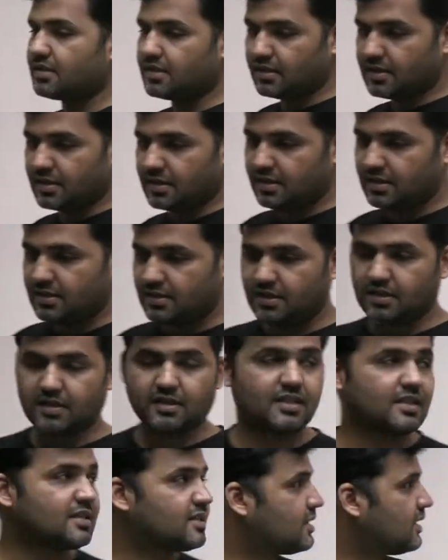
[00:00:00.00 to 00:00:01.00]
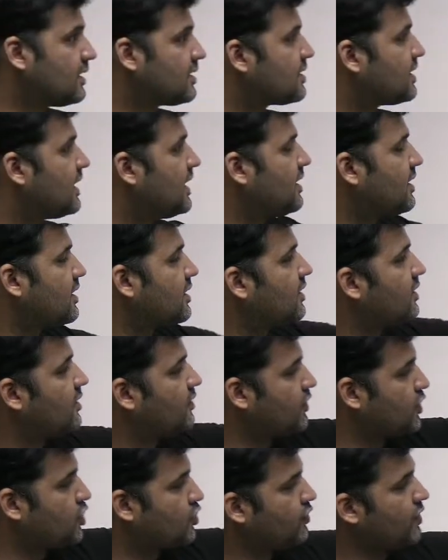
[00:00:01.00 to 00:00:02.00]
This is a set
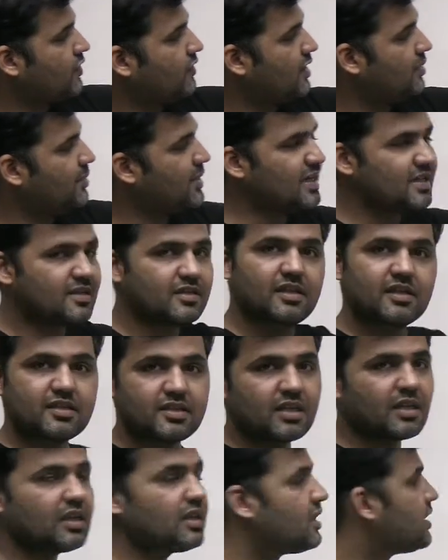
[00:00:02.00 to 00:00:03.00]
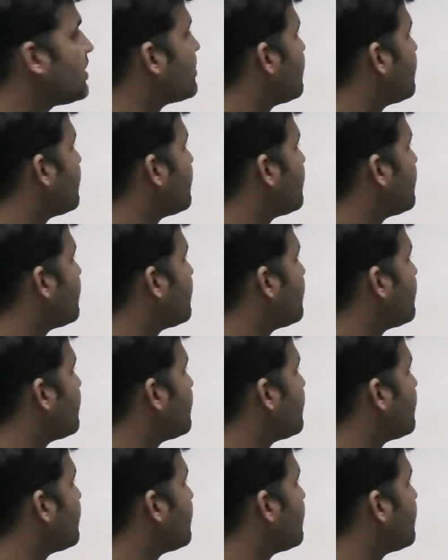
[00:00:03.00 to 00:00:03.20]
which we will be discussing in this